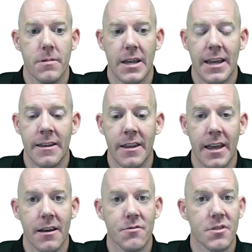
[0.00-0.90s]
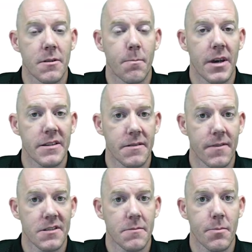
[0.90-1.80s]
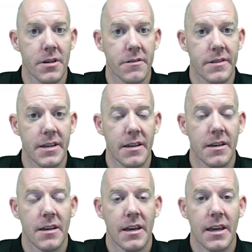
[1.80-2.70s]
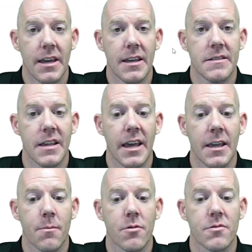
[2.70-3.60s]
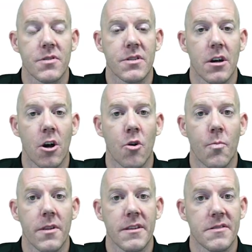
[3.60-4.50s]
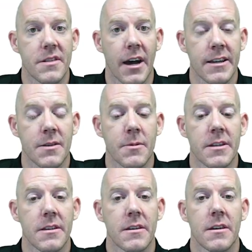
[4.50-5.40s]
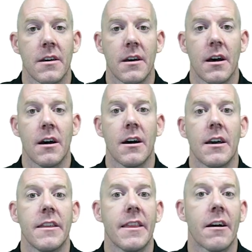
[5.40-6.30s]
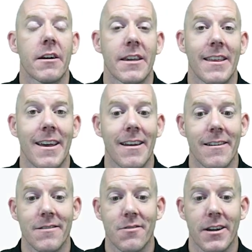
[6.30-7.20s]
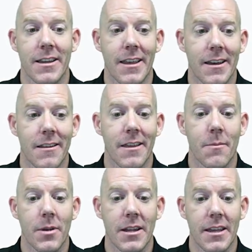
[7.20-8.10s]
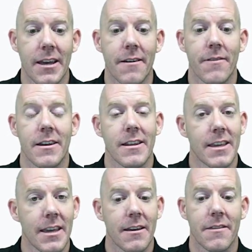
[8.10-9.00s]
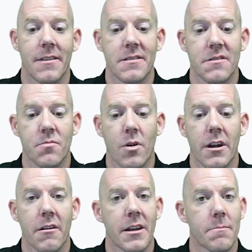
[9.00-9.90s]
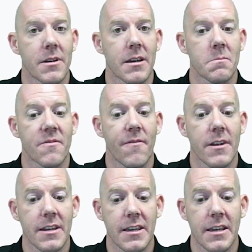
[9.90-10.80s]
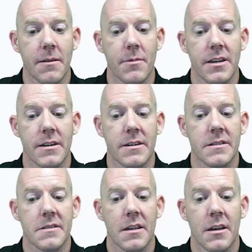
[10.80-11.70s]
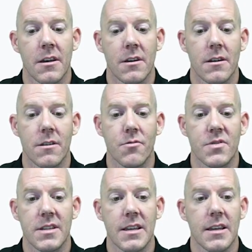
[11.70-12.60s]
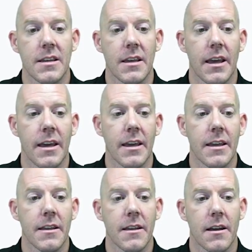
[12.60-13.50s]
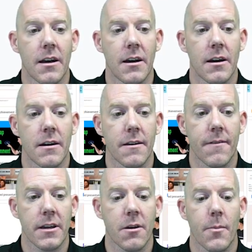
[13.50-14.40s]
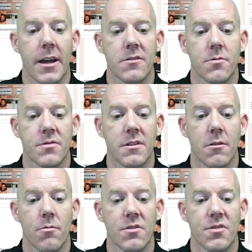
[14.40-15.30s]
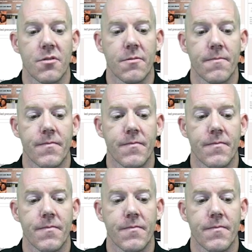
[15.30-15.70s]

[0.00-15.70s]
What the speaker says: and now, to the best of its ability, it's able to open this document, and now I can edit. So I can edit that PDF. And again, this is where it becomes finicky, because you see if I go back towards the original,